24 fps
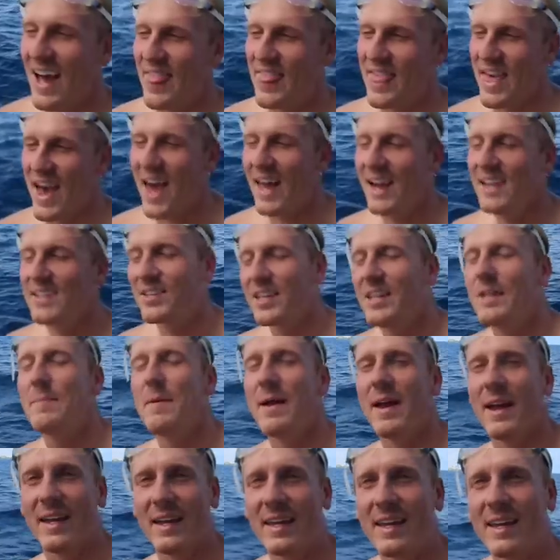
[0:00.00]
that is gonna
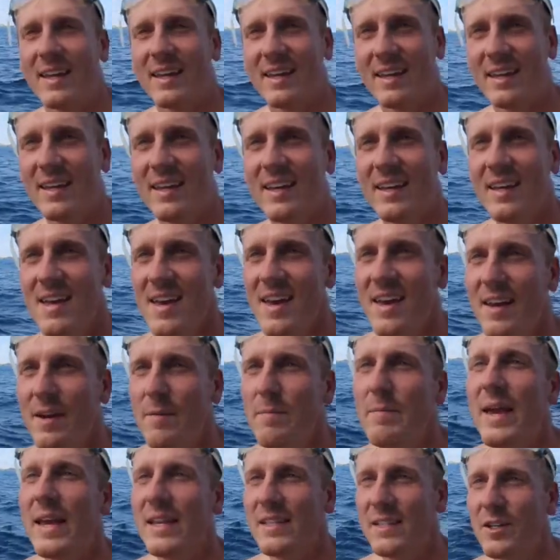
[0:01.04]
make an
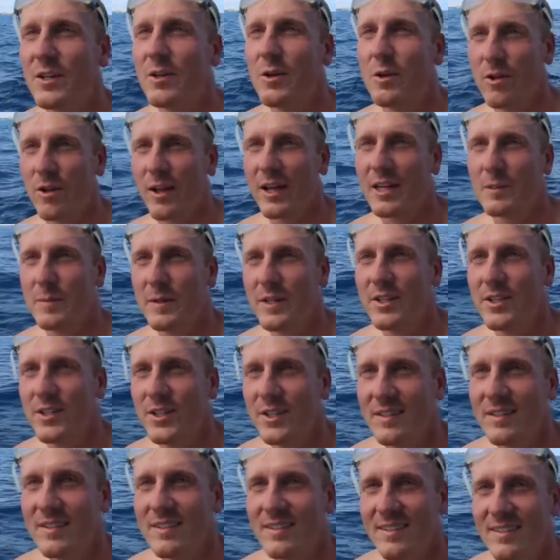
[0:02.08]
amazing Google expedition.